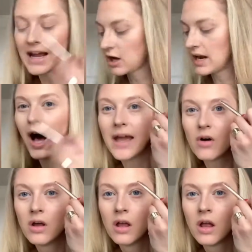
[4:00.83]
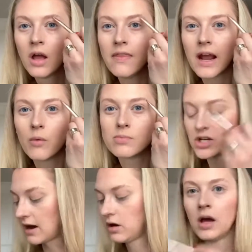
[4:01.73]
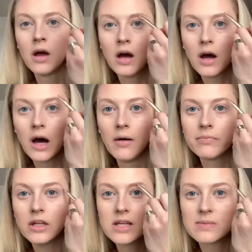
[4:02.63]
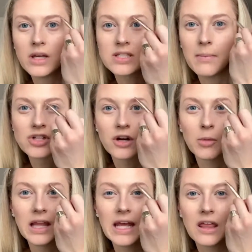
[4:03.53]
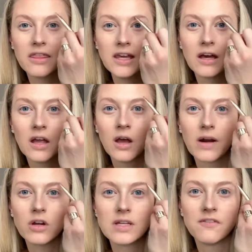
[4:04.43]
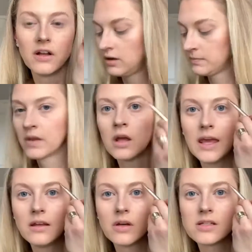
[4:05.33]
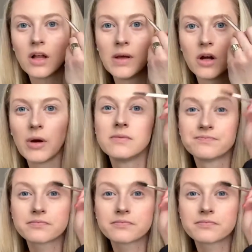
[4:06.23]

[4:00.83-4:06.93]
Helps you get a nice natural look by using the spoolie and keeps it from looking like you drew your eyebrows on.